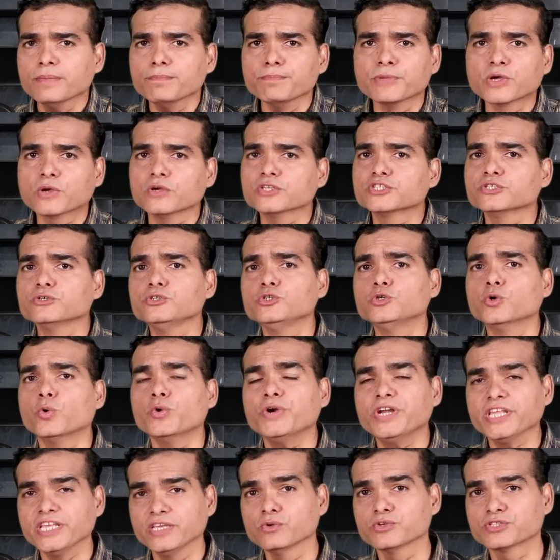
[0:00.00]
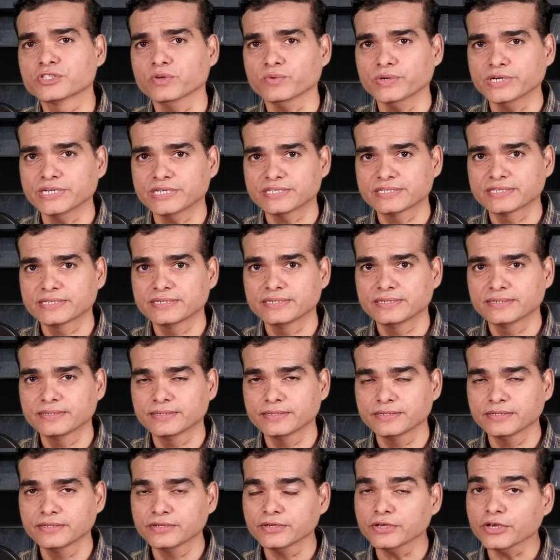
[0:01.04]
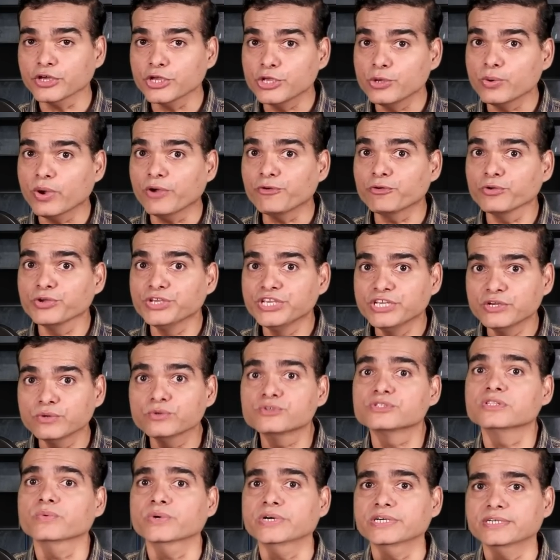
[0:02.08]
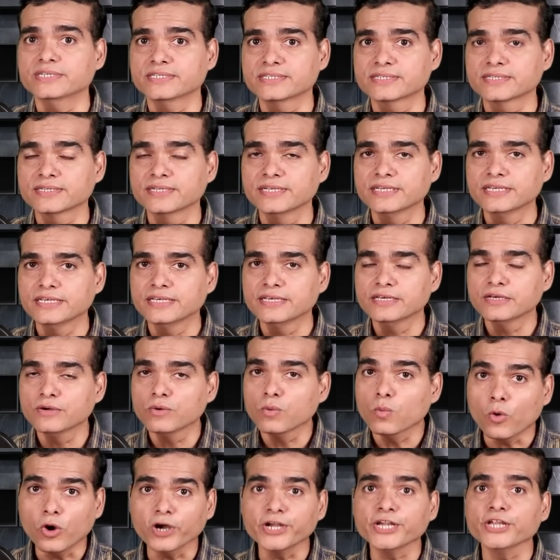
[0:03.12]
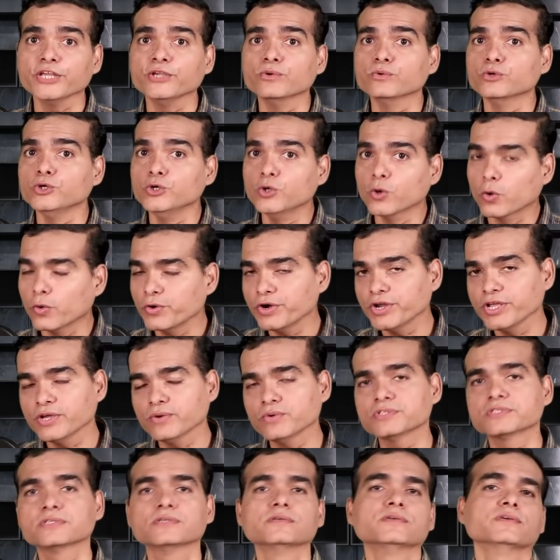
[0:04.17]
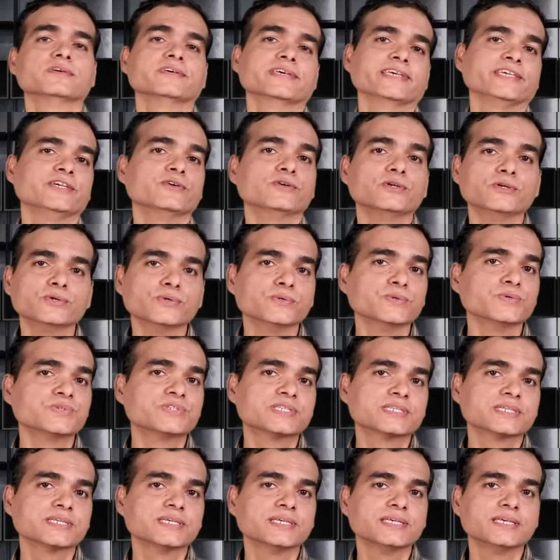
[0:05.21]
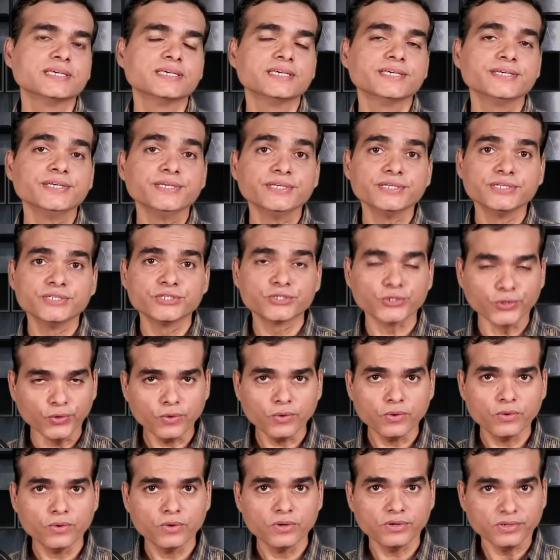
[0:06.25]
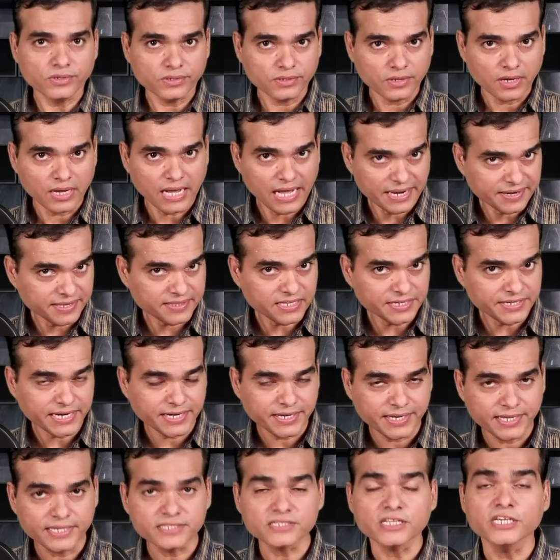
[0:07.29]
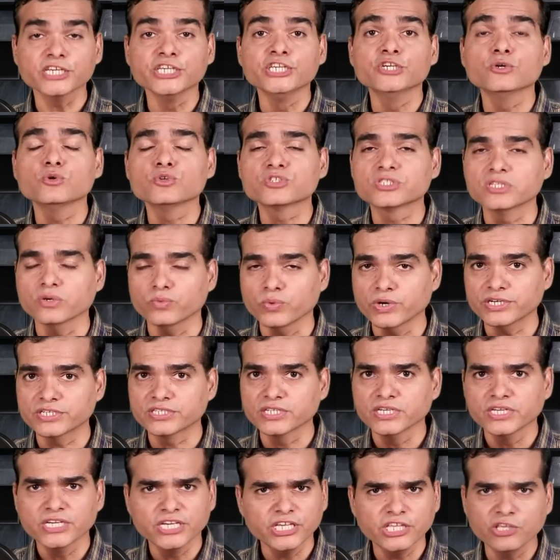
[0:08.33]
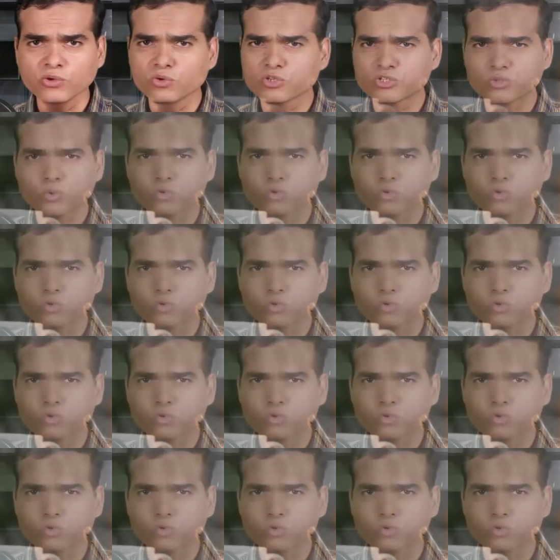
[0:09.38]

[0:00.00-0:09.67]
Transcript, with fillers: Because you don't use the words. You have to use the words. What you don't use, you lose. So another technique is use the words. Use